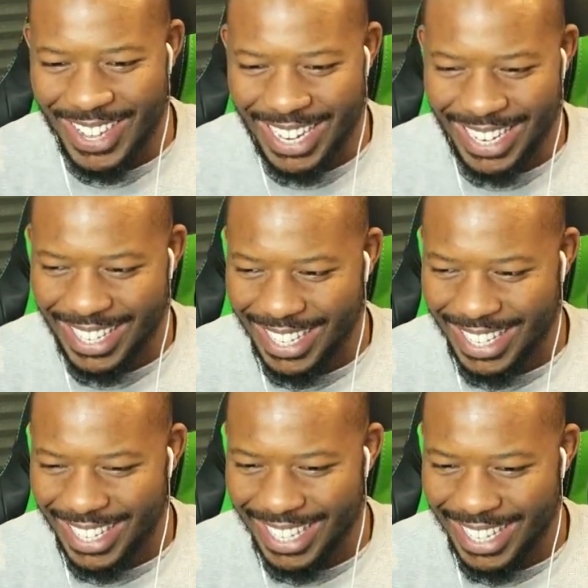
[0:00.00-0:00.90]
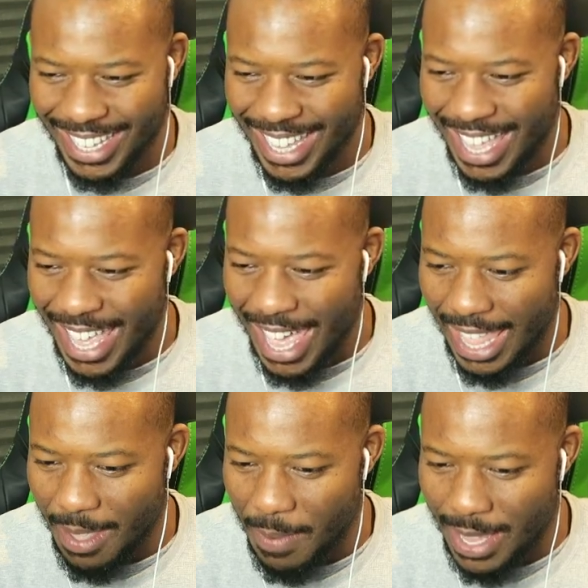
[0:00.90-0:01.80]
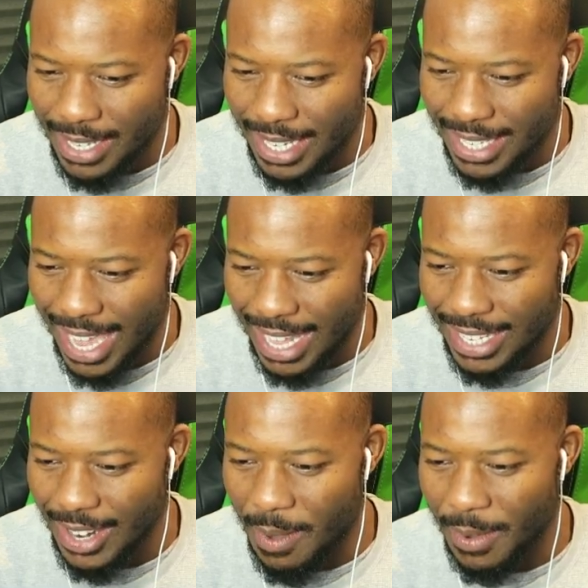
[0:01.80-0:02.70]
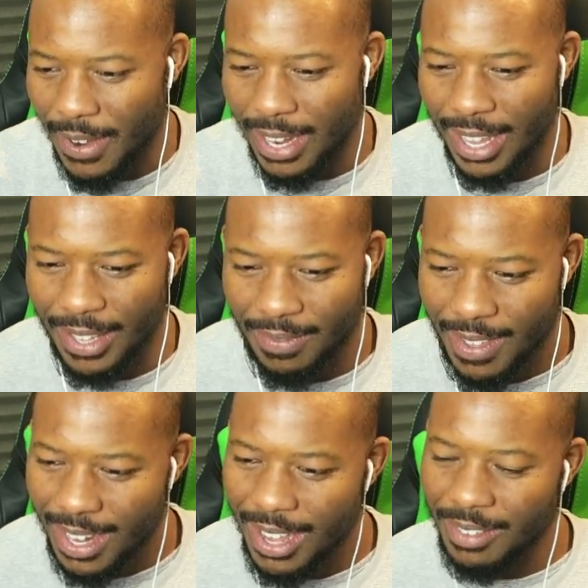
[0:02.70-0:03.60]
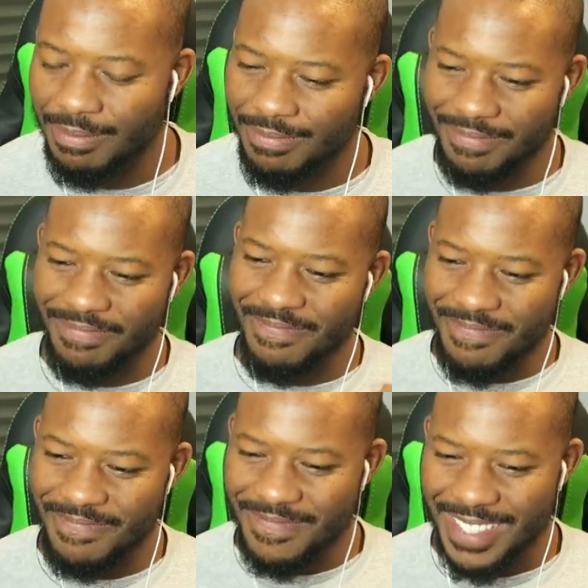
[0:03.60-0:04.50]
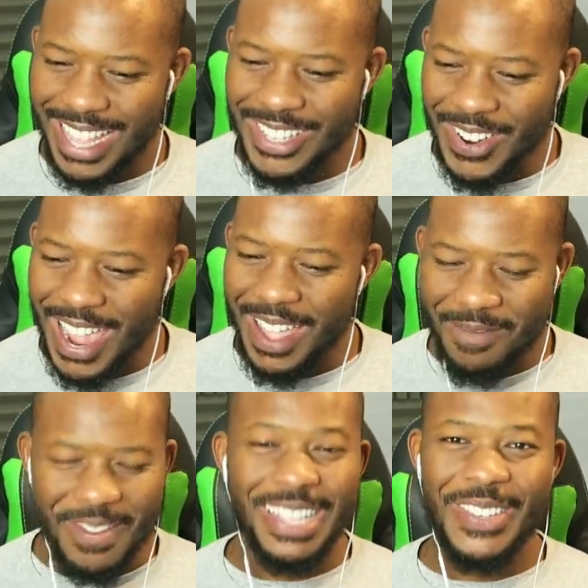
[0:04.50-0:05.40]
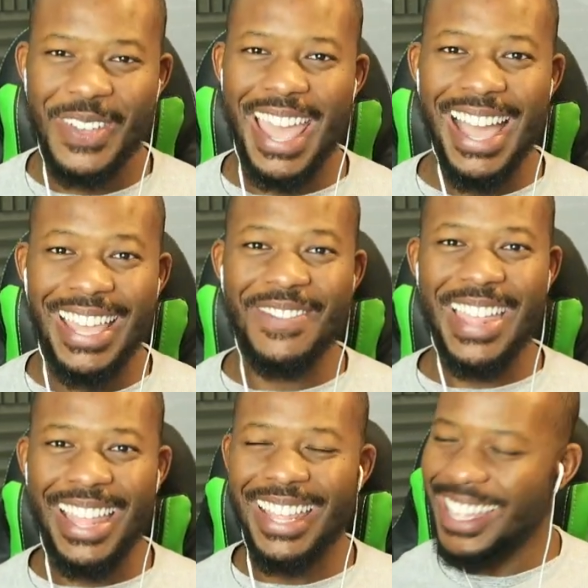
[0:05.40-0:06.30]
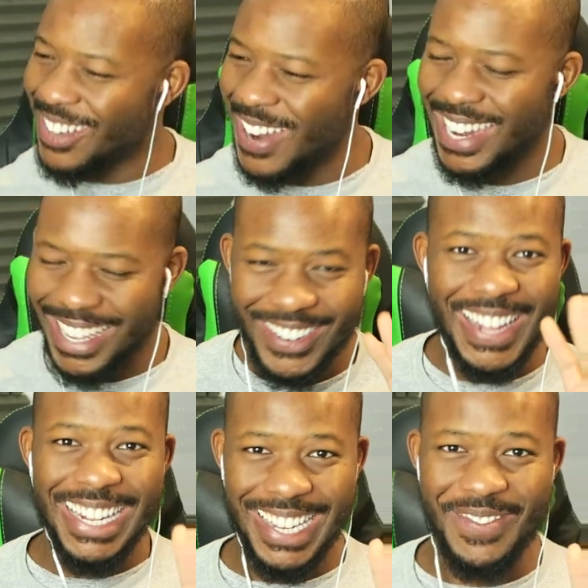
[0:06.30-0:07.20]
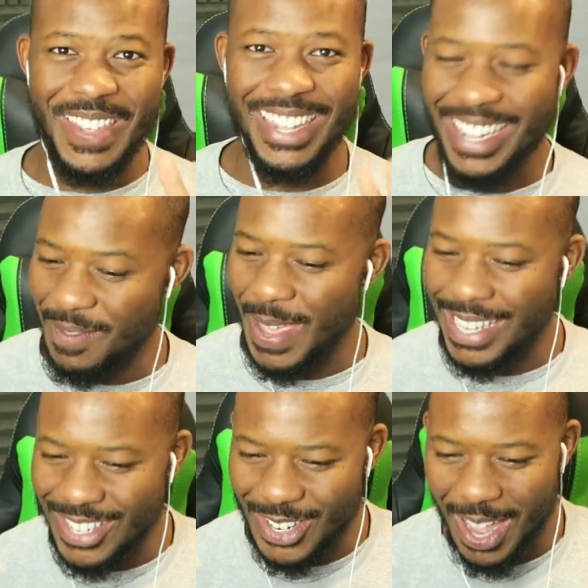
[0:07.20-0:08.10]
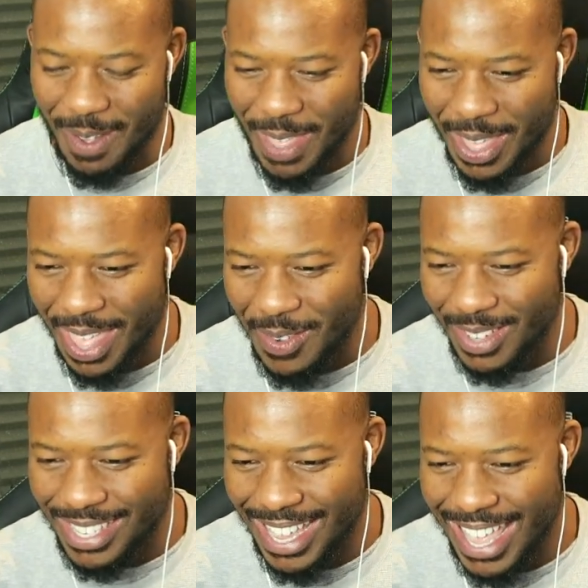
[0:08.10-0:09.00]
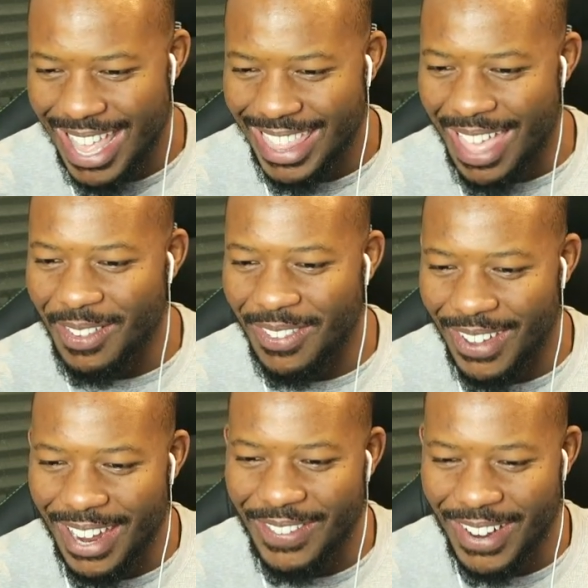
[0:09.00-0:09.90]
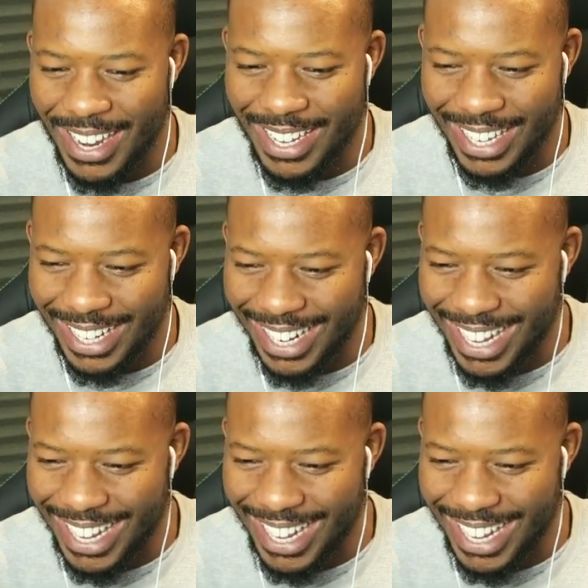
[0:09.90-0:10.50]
done it. And the beast is dancing on me right now. You know, that's all right. That's okay. I give that, that credit. Credit to him. He did an amazing job. That that was that was very very good.